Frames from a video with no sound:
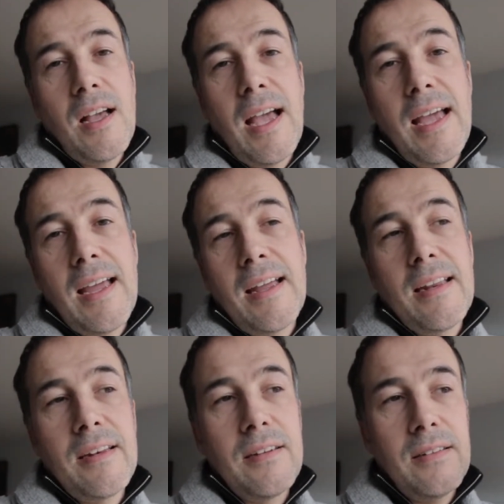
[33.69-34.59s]

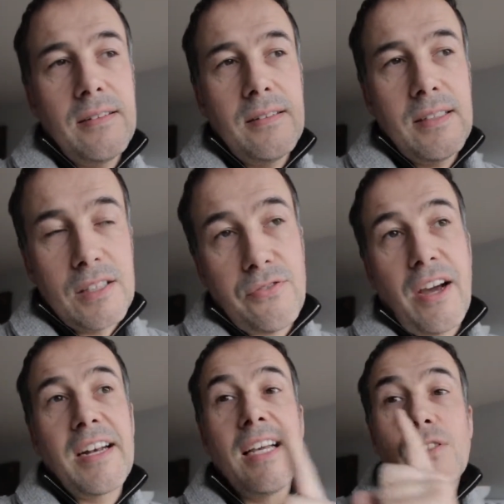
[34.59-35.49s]
And it's
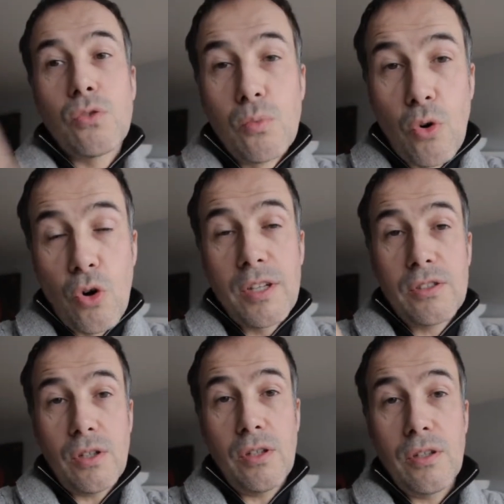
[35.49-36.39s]
Friday, so tomorrow
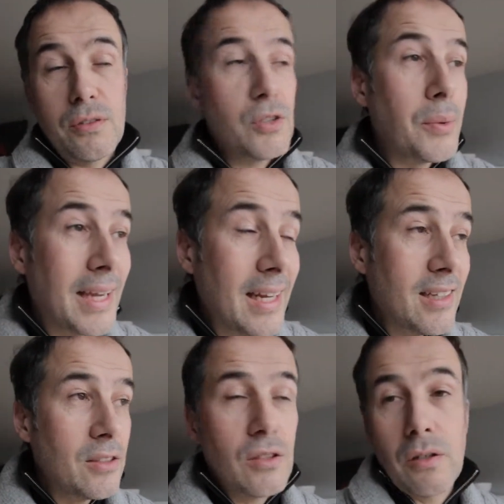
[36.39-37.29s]
it's the
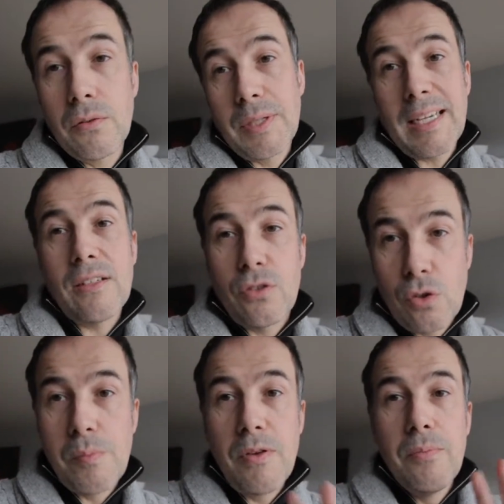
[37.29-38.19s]
weekend, and the weekend
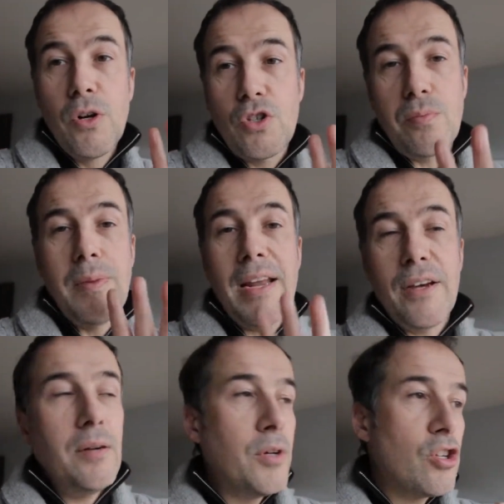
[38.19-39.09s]
should be much
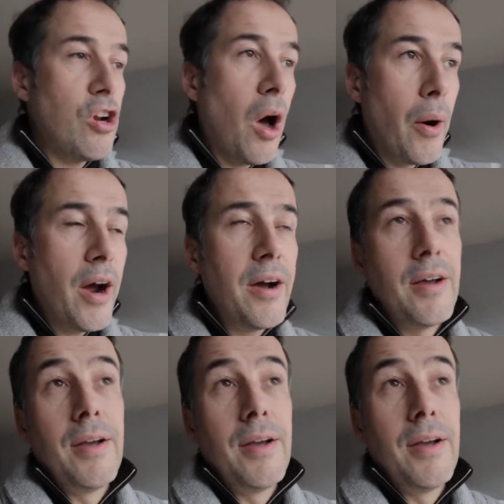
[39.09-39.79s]
better, much slower.